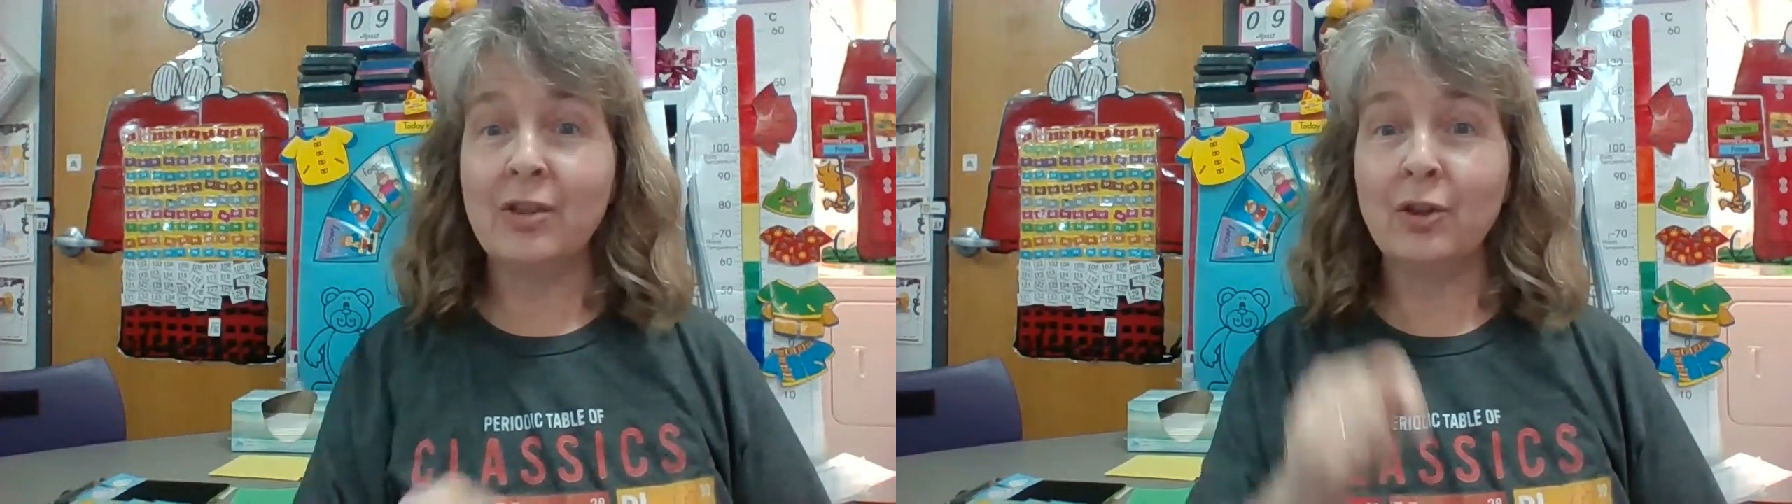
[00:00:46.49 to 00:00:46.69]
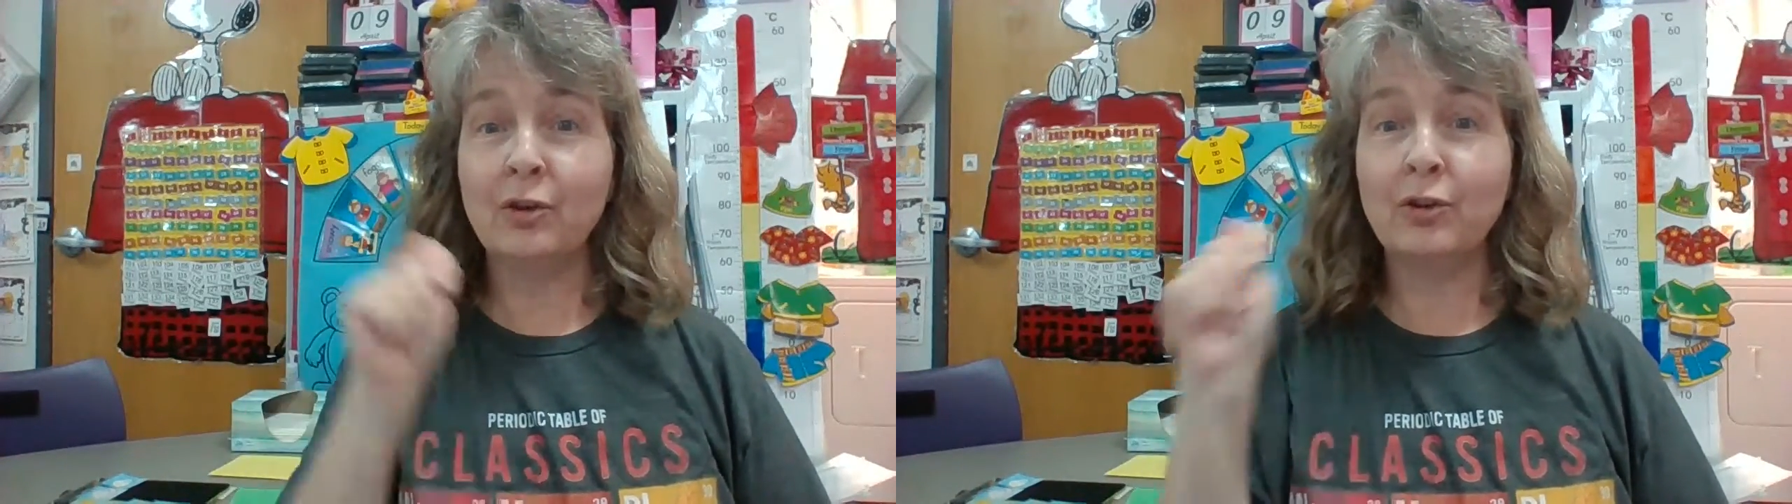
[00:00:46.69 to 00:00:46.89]

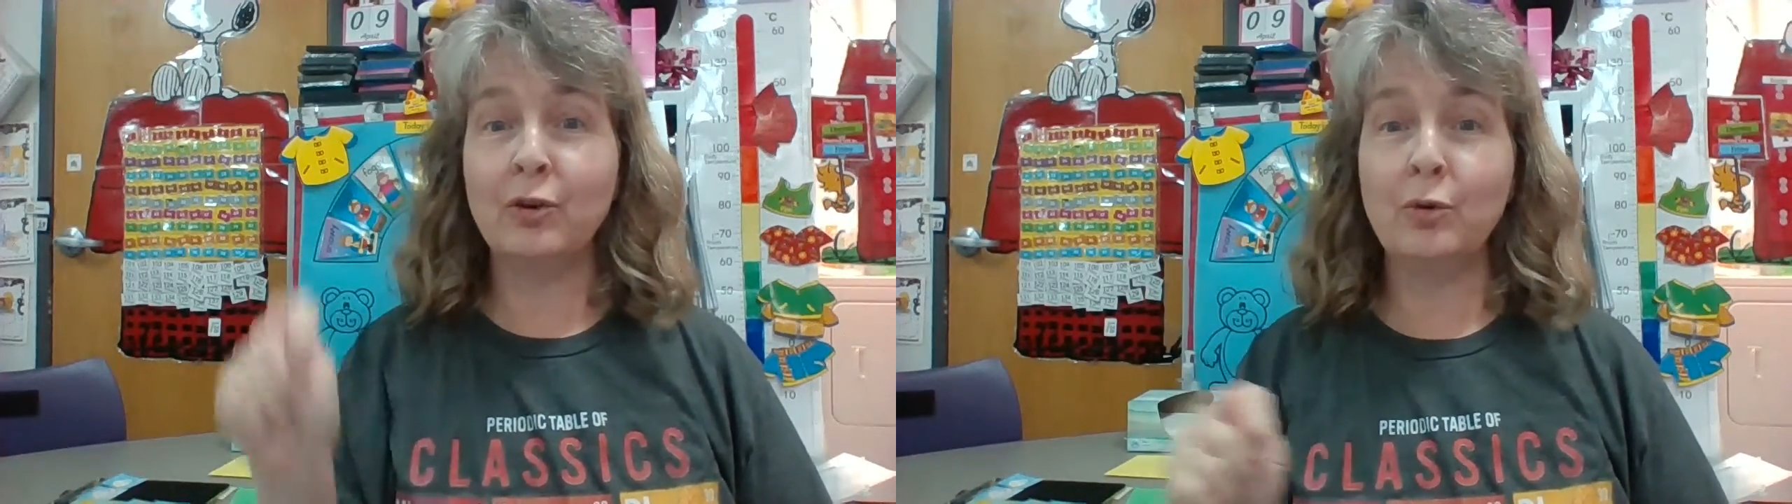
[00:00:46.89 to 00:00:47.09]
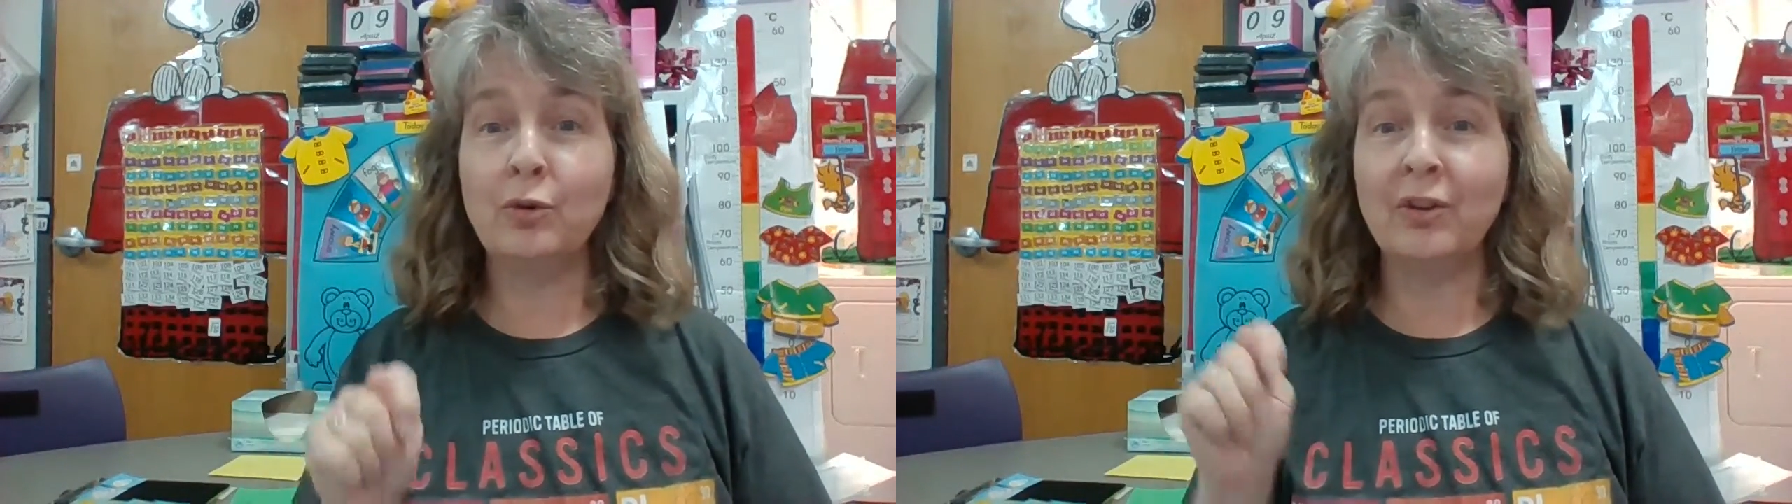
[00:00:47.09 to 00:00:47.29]
there's
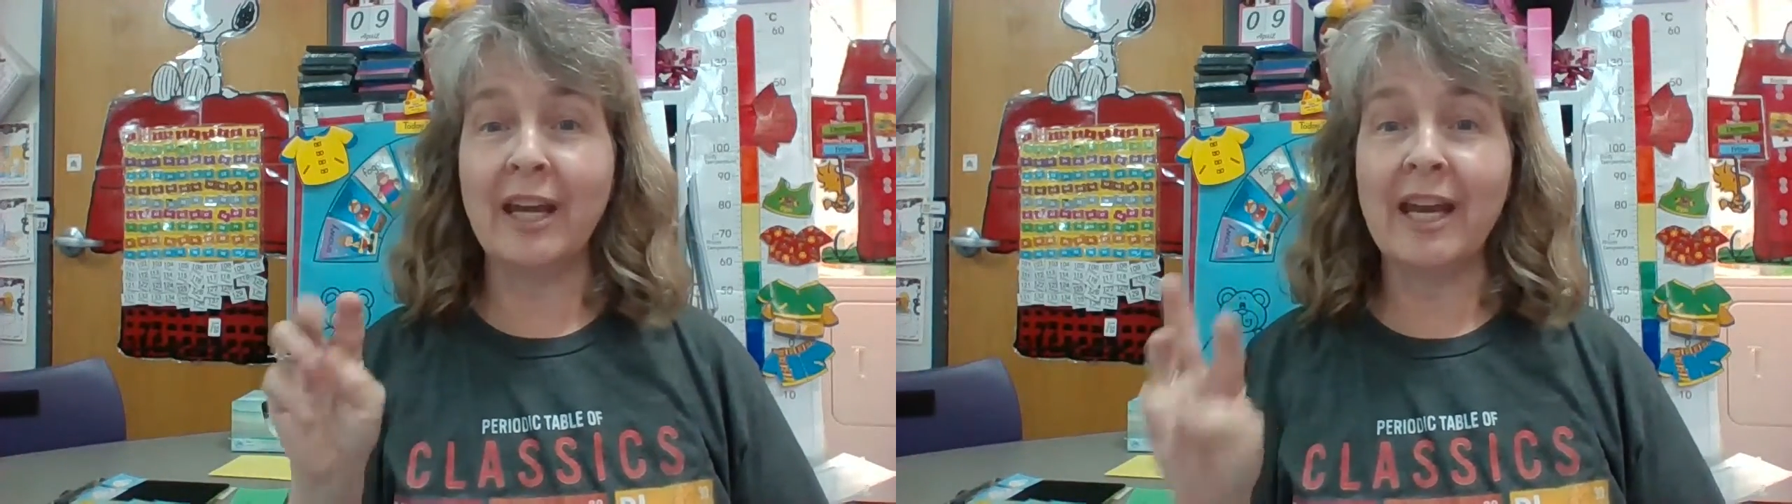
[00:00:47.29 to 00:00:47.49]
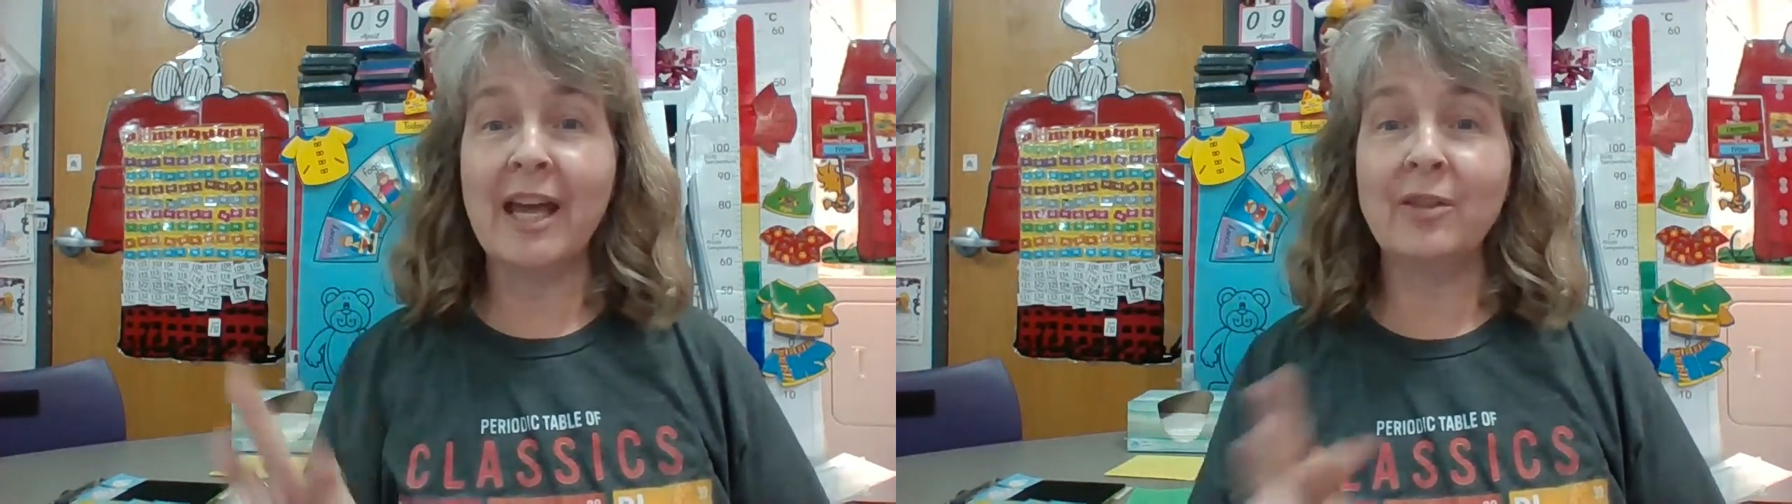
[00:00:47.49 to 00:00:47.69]

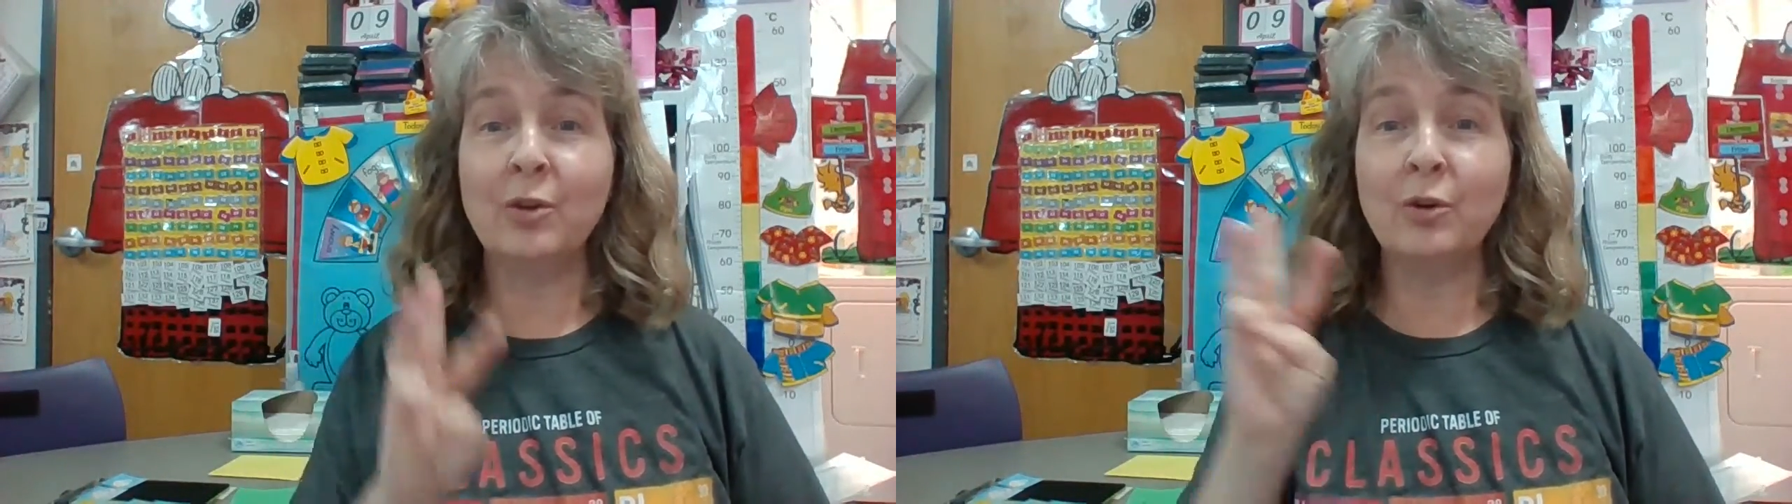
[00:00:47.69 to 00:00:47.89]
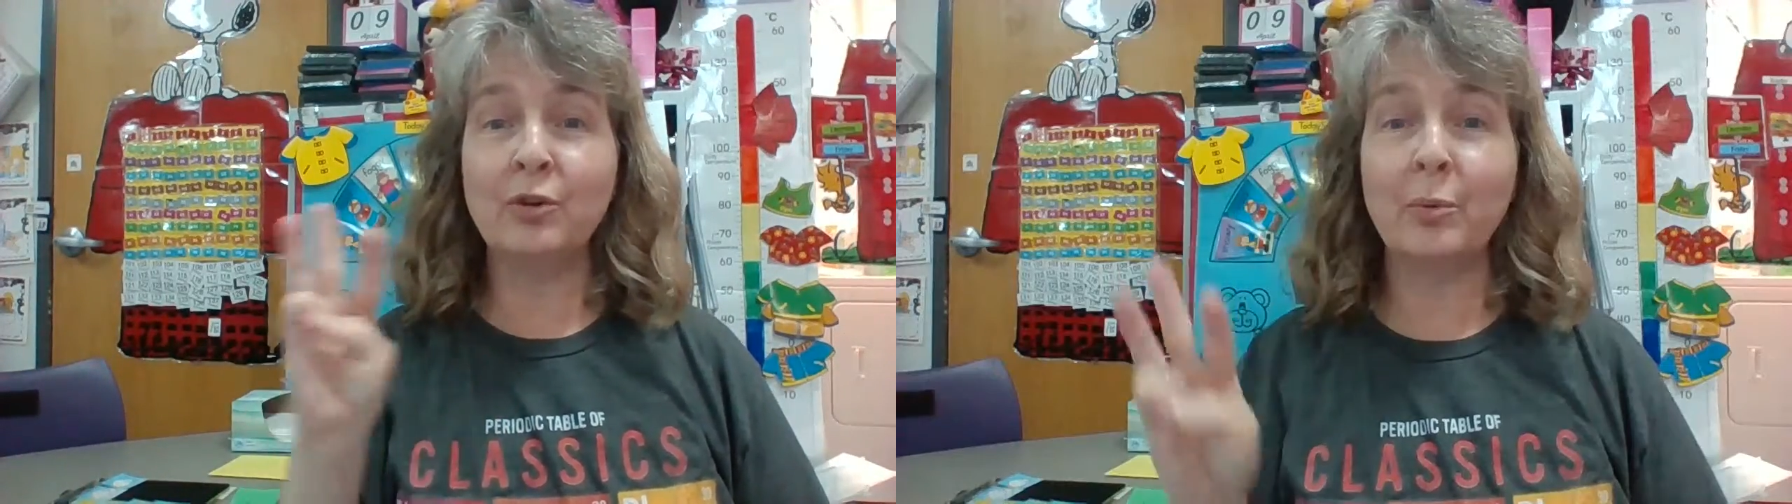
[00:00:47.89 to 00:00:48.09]
Tuesday and
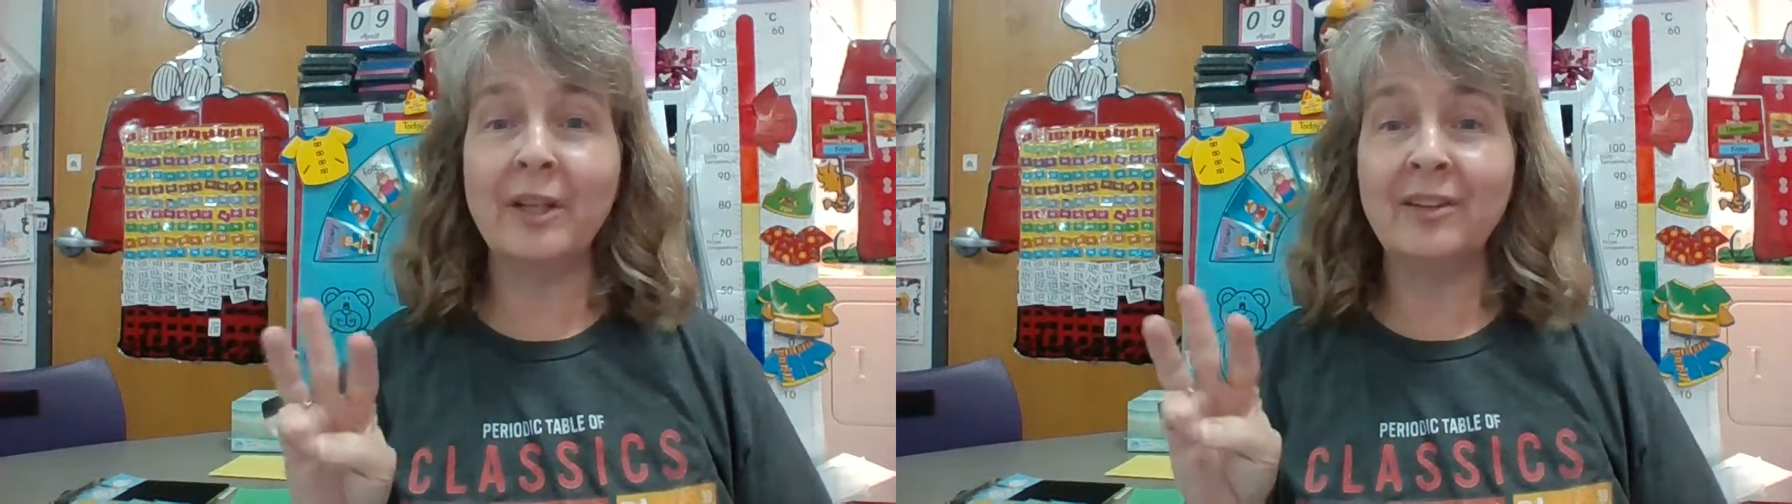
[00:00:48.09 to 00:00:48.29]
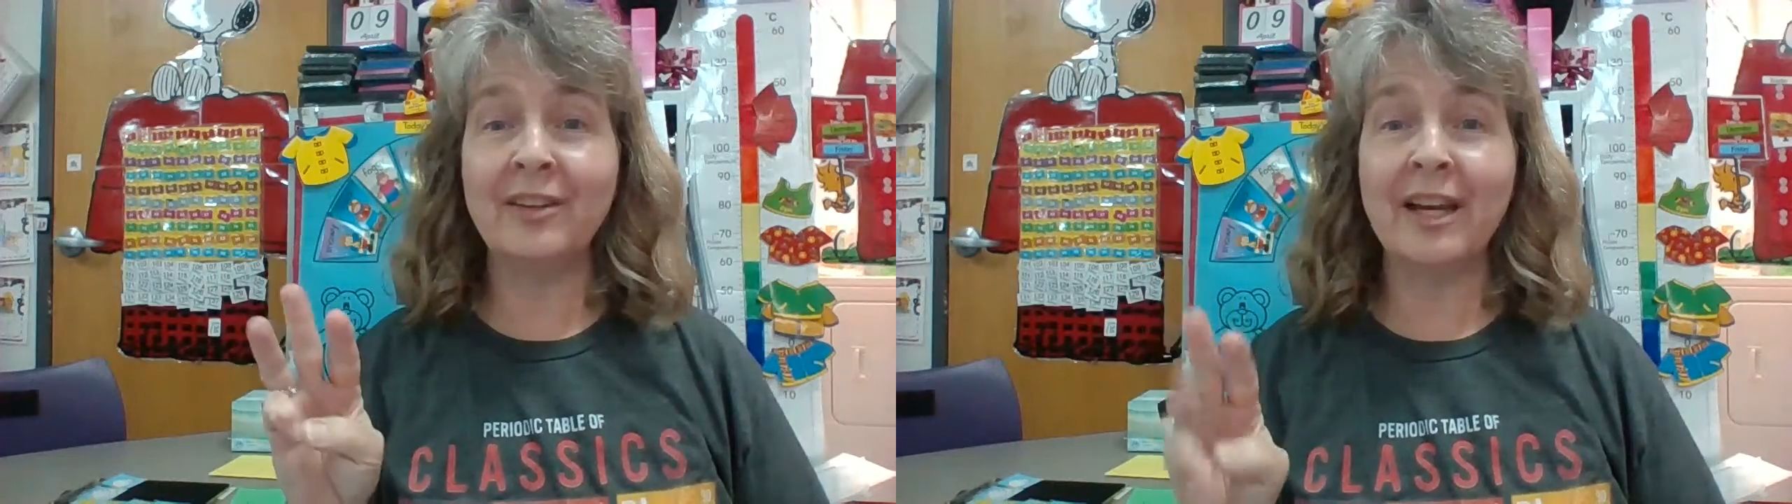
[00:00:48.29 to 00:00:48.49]
there's
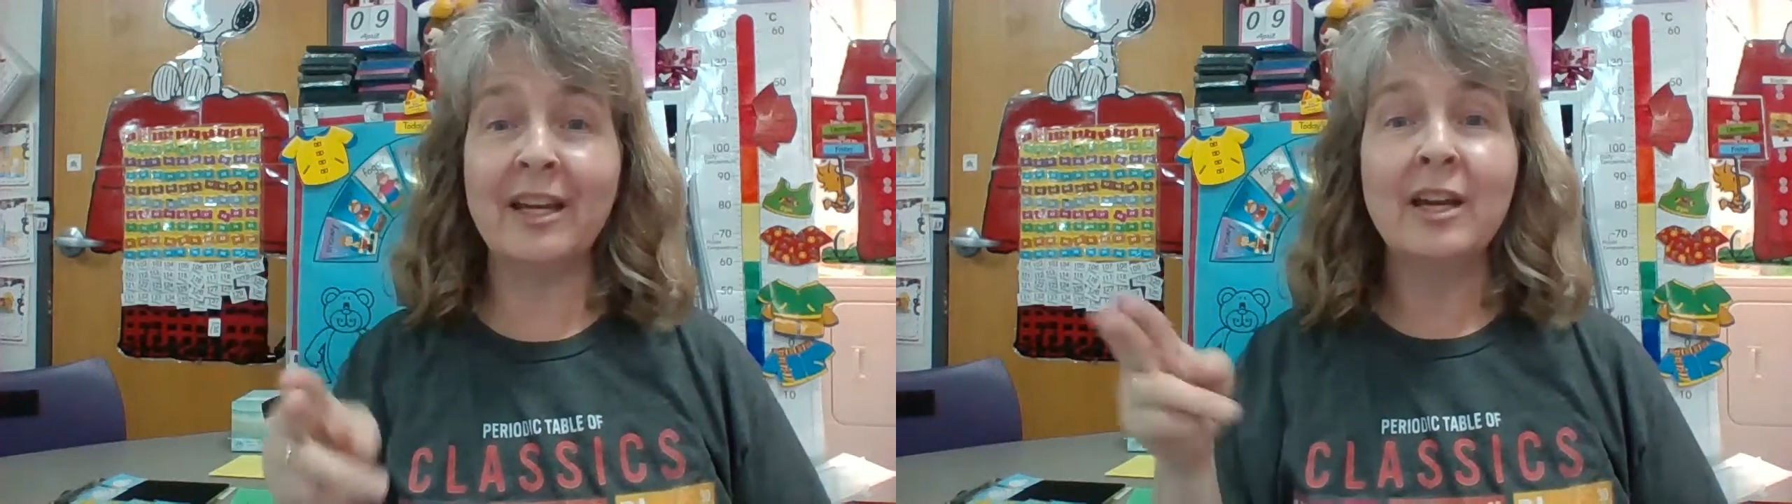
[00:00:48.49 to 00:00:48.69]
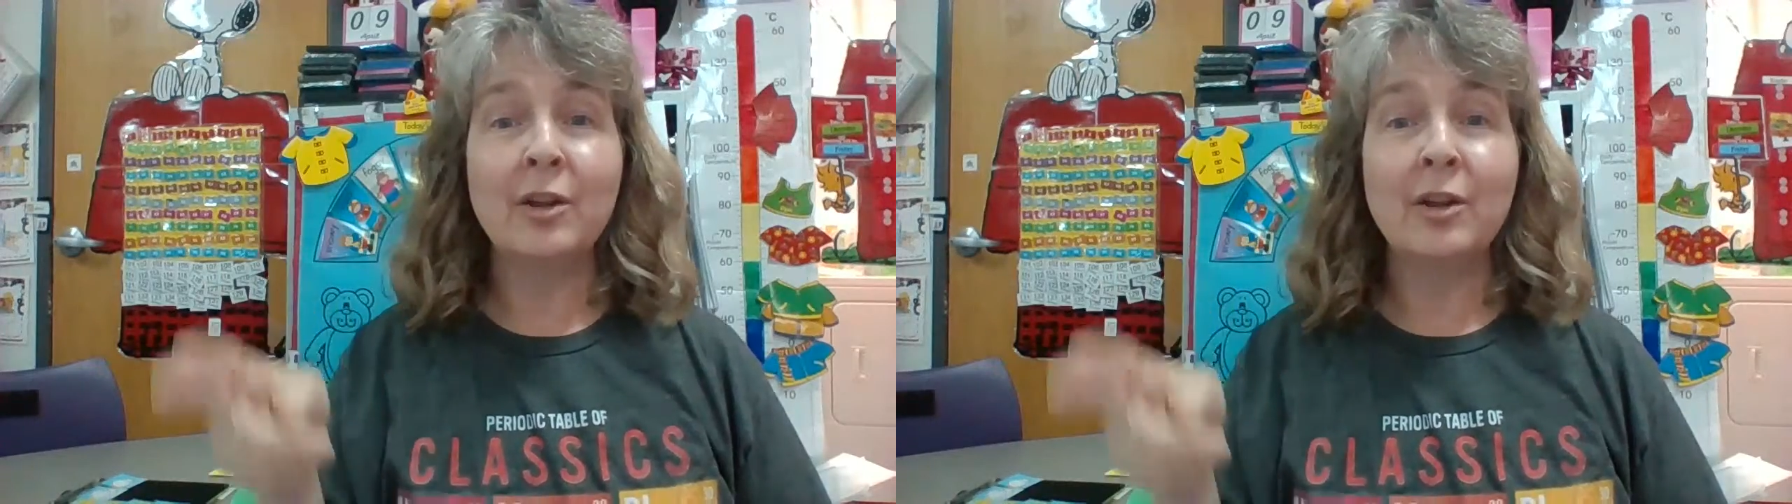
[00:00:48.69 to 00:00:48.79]
Wednesday,